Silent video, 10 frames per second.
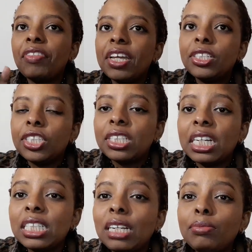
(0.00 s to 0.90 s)
Then she
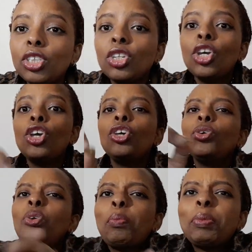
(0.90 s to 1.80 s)
started telling
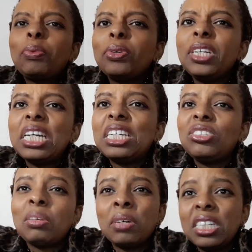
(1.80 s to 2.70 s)
me, people here in
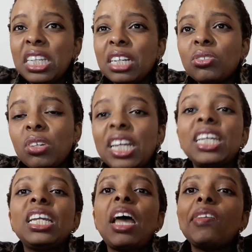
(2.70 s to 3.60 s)
Germany, they're not
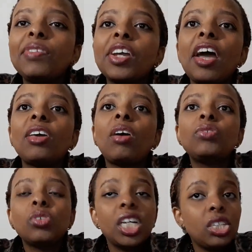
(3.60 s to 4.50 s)
like in Africa. You have
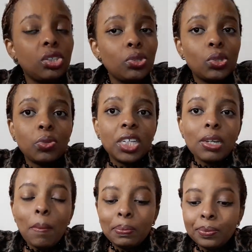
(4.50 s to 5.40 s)
to get used to it.
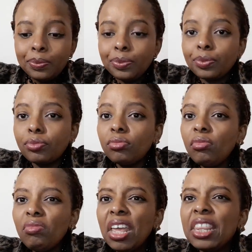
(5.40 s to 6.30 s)

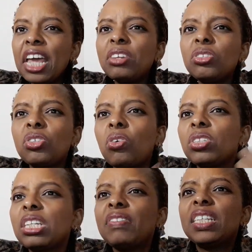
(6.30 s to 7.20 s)
They're not so
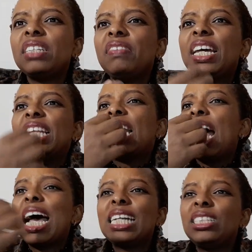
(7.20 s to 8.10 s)
conservative like
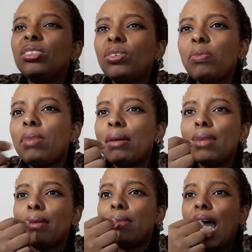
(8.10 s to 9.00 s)
that, blah,
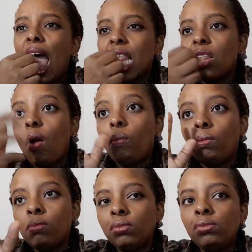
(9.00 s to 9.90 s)
blah, blah.
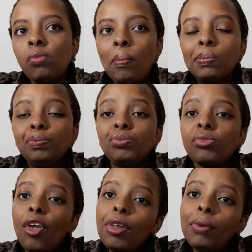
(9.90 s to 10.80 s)

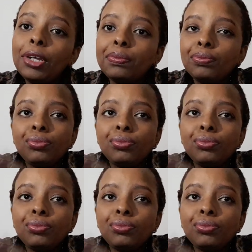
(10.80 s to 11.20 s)
Anyway,